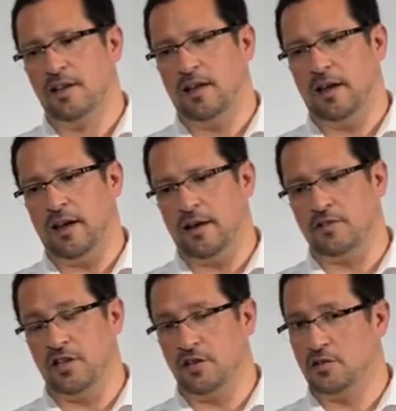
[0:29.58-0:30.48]
and
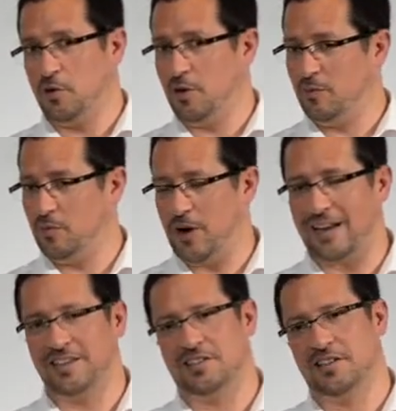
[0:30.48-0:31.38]
seen some good
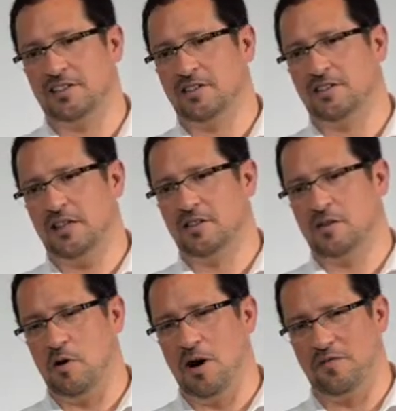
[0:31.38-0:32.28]
practices and seen
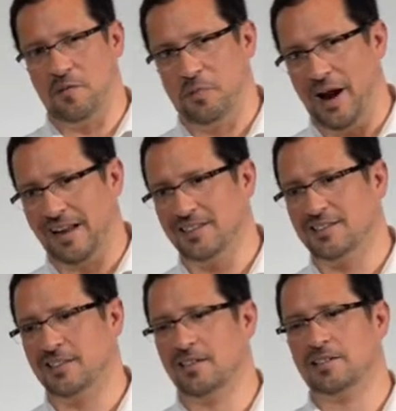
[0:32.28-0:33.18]
some awful
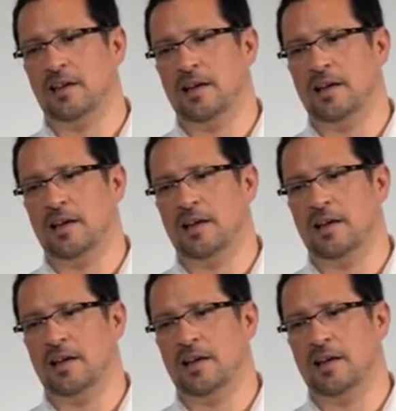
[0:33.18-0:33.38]
practices.